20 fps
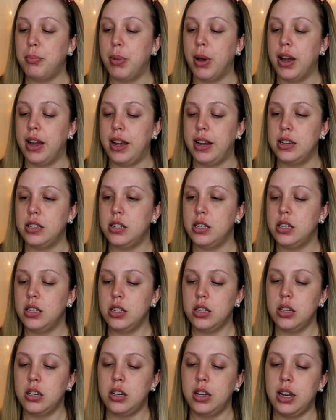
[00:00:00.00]
But
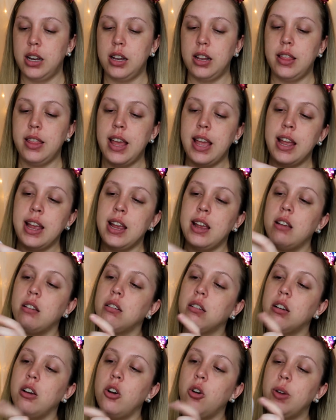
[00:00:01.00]

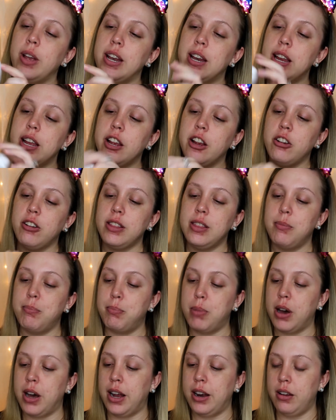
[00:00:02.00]
they go in here at the
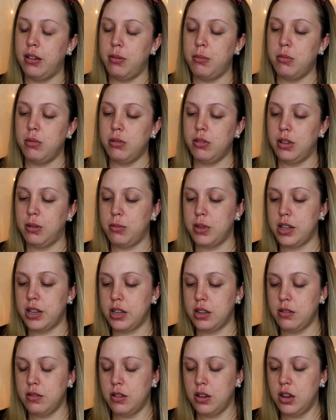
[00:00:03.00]
bottom. Let
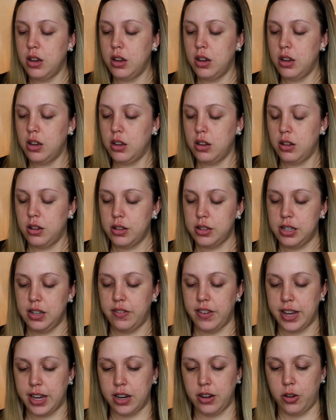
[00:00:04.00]
me see
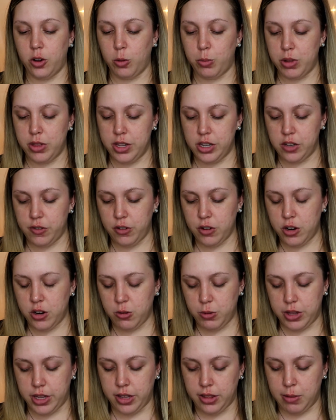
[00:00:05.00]
if I can open this for
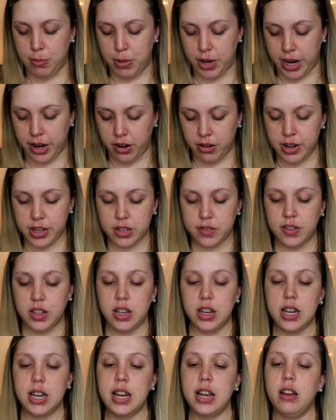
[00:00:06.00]
you without the batteries
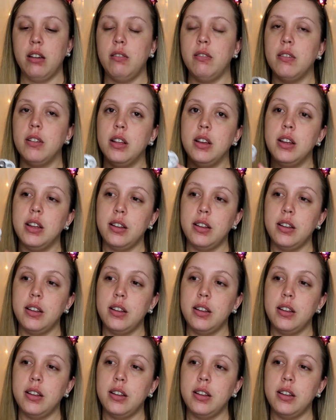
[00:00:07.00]
falling out.